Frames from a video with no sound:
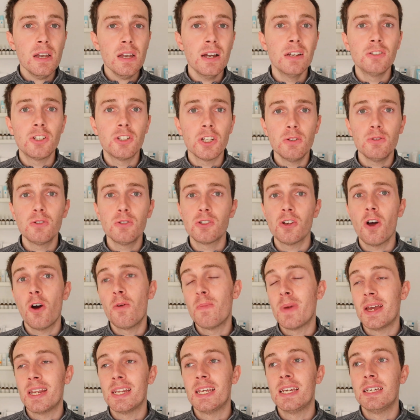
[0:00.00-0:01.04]
and do so
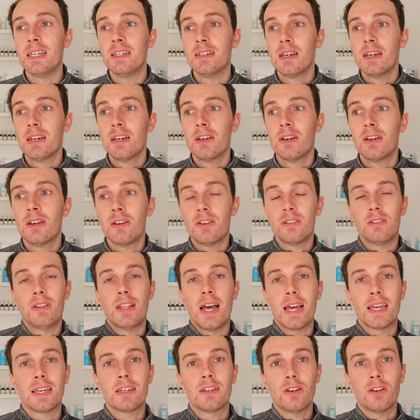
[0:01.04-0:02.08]
many
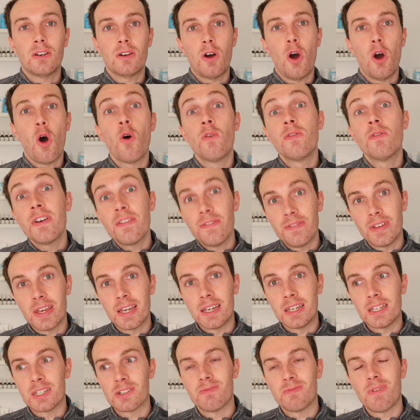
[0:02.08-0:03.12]
like other
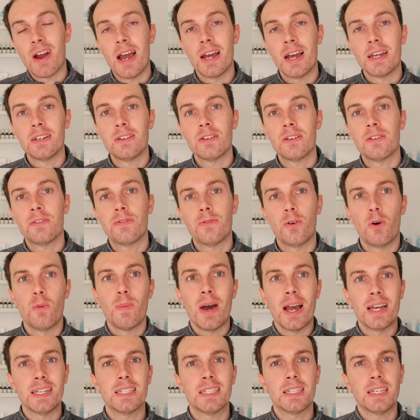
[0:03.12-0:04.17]
things right for
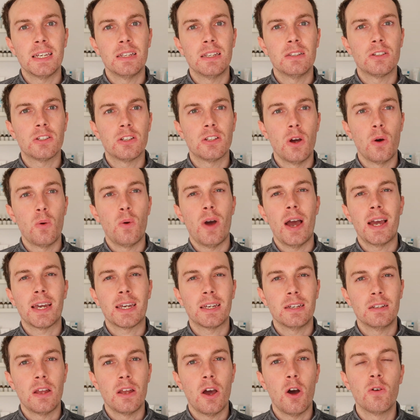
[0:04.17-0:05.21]
my skin, so I
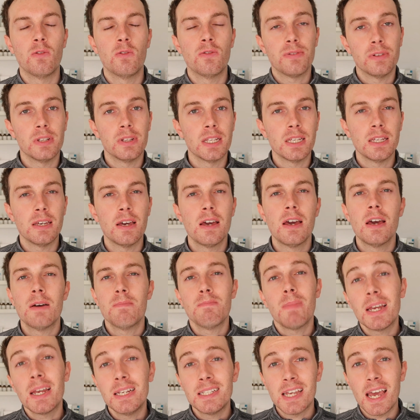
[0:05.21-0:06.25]
can hopefully
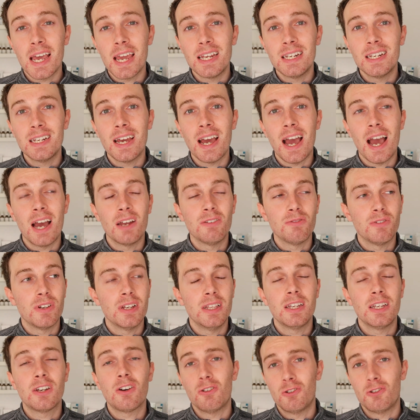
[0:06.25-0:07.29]
maintain it and
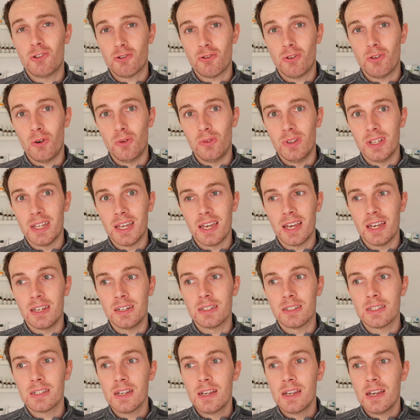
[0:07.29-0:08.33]
really control it,
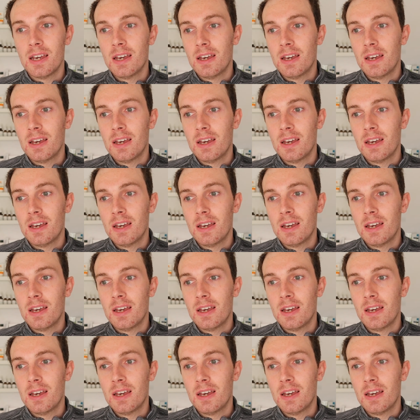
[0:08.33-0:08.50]
and